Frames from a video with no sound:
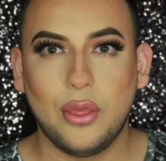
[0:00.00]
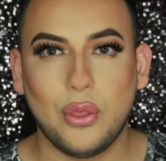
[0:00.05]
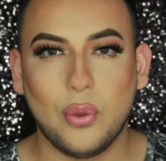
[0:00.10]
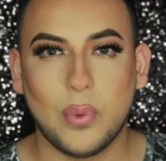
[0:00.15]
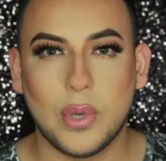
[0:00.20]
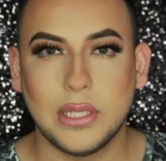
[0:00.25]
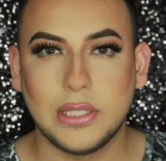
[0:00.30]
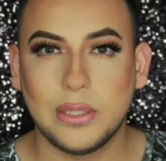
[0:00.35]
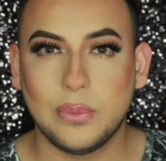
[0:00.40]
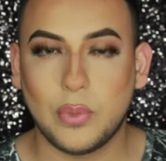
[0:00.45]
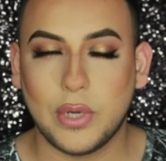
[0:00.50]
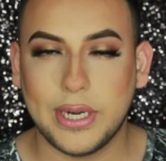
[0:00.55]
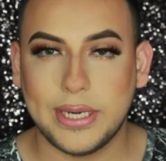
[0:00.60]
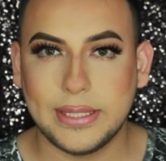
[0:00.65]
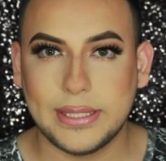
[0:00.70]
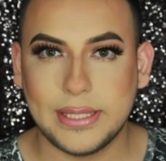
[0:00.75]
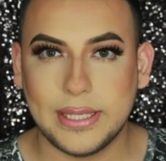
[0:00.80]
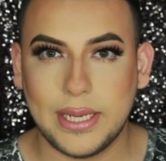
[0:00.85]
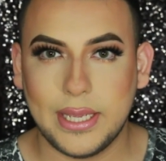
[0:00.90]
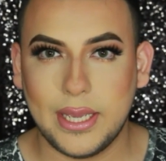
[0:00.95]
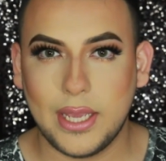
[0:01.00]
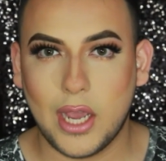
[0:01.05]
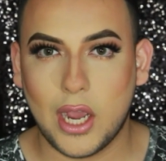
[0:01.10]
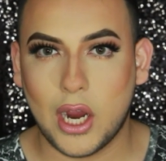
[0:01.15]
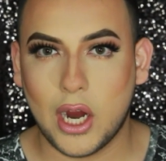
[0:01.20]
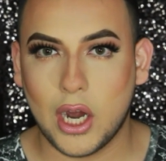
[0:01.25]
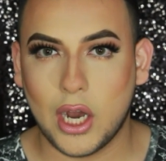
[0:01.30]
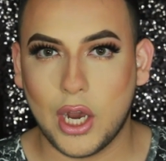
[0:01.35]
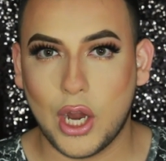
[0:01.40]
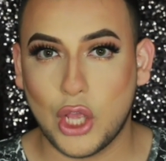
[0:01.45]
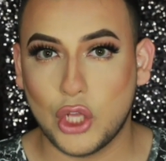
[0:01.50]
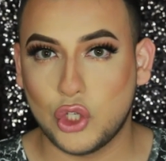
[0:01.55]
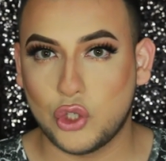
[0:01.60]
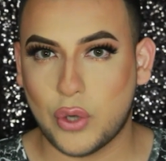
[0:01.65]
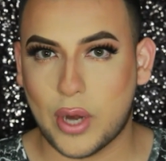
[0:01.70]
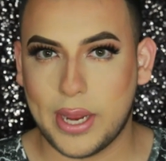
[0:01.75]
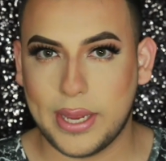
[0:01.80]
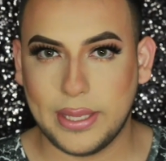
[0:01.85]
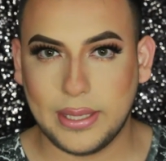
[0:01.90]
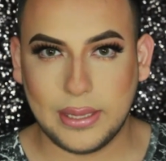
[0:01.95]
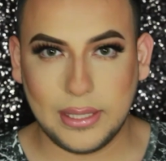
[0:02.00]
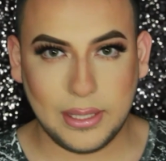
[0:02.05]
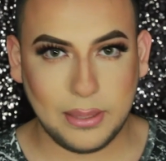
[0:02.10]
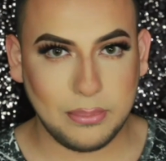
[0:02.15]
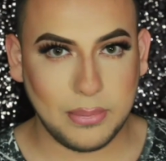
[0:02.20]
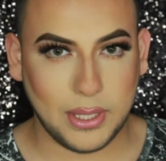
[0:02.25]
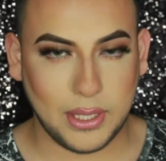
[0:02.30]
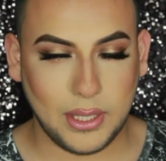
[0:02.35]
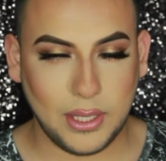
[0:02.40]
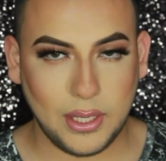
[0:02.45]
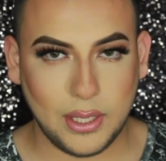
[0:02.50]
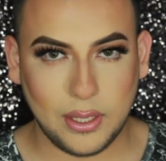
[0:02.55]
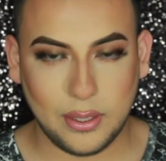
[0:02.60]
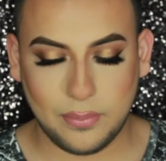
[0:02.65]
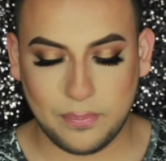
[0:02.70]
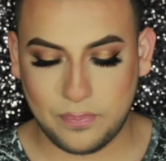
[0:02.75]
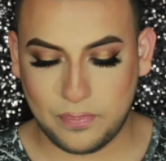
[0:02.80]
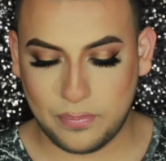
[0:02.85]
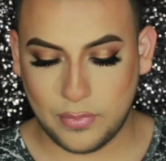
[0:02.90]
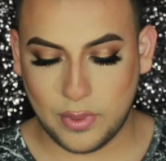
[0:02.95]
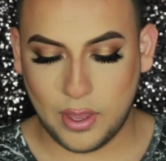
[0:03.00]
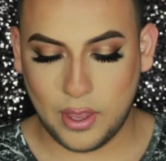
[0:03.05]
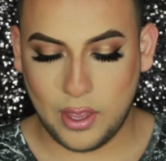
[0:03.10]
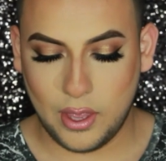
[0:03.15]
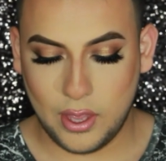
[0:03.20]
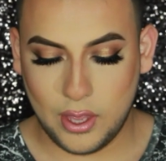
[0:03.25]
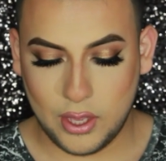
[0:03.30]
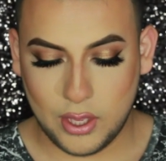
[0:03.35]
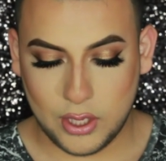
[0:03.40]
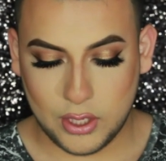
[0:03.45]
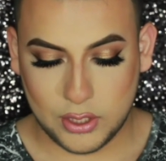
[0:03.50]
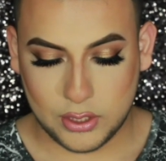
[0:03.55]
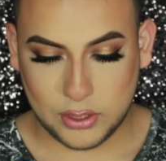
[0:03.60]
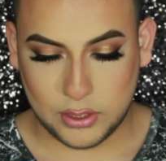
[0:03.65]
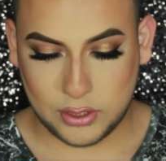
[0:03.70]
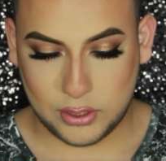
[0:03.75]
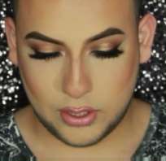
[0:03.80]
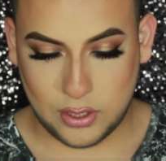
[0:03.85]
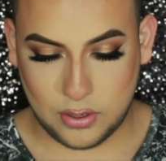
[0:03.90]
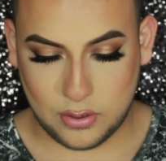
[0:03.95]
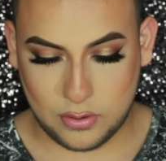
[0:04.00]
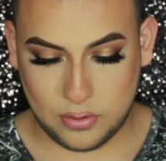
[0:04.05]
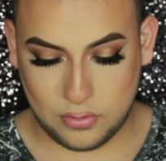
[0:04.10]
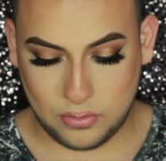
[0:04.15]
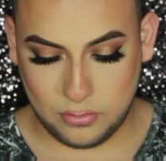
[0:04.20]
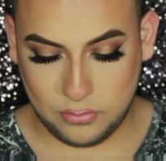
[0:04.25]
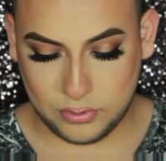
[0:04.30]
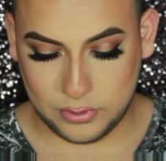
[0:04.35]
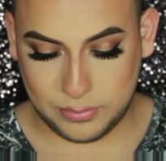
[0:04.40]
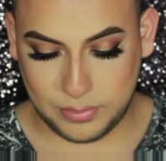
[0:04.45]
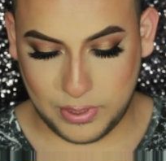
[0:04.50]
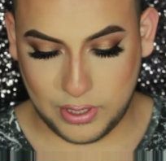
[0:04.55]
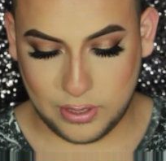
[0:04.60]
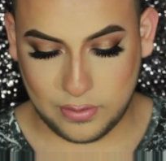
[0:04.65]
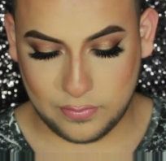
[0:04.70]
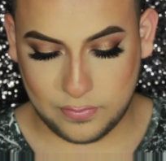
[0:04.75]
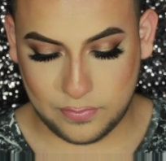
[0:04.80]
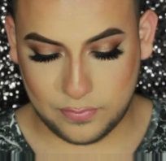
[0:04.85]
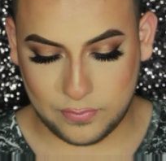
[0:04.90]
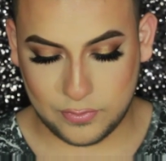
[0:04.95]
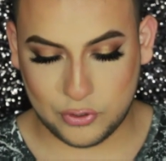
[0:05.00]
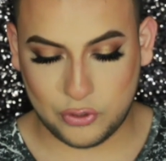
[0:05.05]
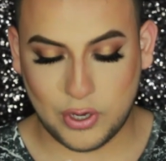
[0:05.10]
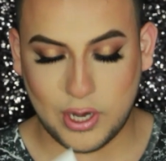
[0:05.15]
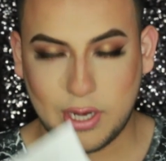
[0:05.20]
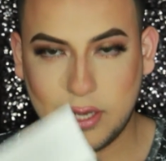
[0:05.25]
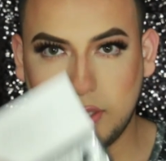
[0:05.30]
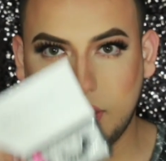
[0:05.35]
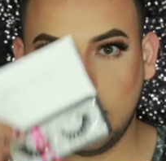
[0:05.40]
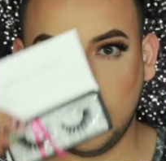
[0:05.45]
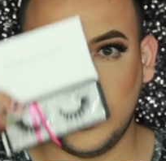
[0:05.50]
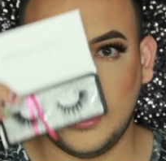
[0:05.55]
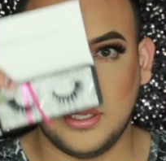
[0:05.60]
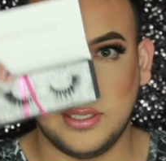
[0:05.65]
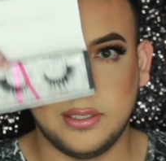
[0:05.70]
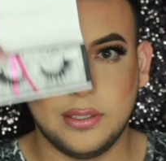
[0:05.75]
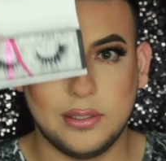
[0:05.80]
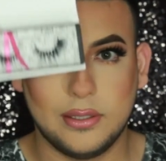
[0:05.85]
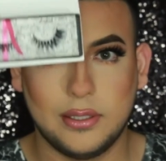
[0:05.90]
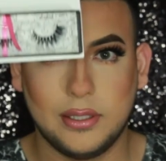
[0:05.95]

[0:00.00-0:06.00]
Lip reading: The ones I'm wearing today are Dragonly mink. So, oh, speaking of Dragonly,